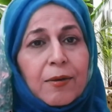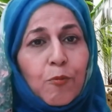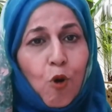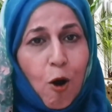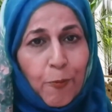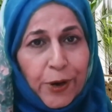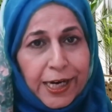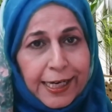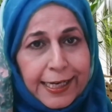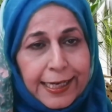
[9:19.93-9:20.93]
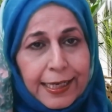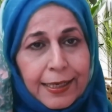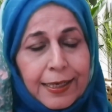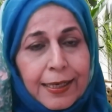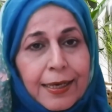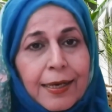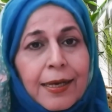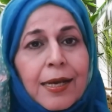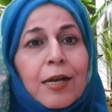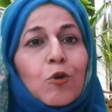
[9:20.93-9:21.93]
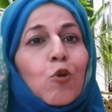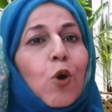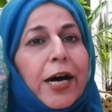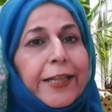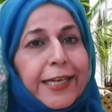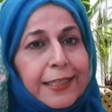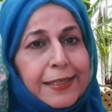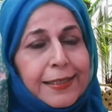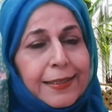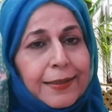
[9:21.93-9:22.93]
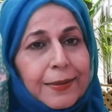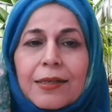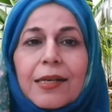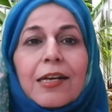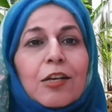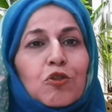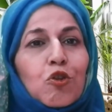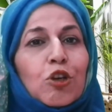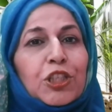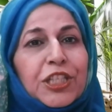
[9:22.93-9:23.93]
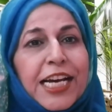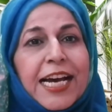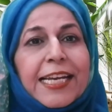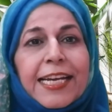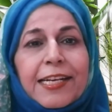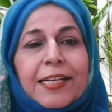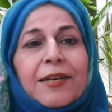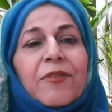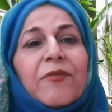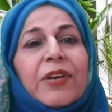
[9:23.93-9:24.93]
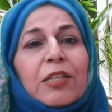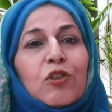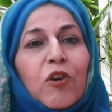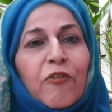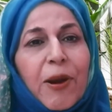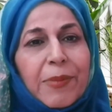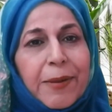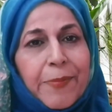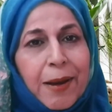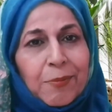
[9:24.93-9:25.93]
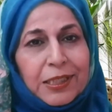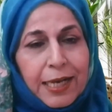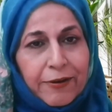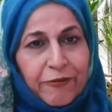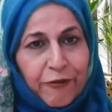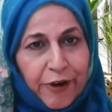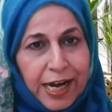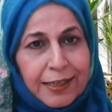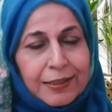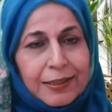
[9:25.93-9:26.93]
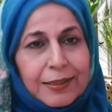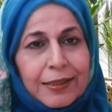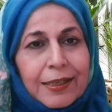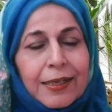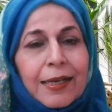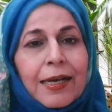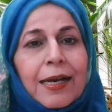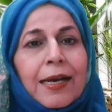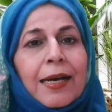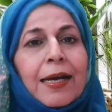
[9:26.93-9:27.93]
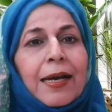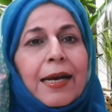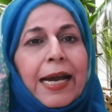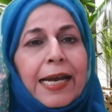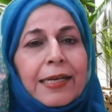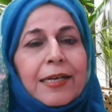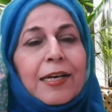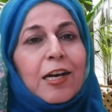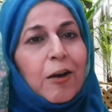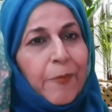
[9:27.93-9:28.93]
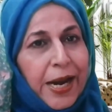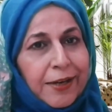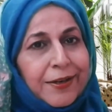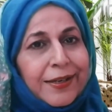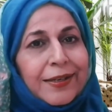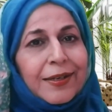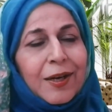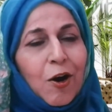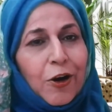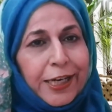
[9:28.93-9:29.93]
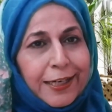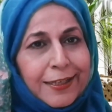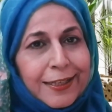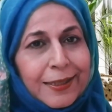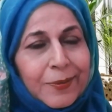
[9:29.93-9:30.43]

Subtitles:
properly to others. So share it with your family members and friends and comment on it.